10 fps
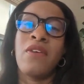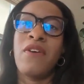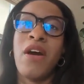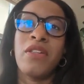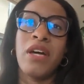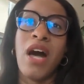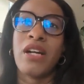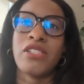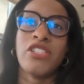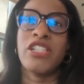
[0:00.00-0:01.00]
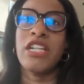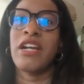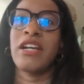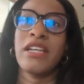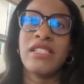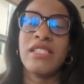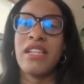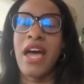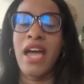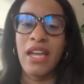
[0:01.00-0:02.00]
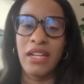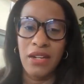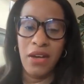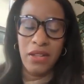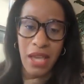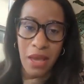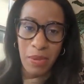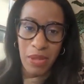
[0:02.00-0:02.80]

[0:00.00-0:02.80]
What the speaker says: following the octogenarian's diet and all of that.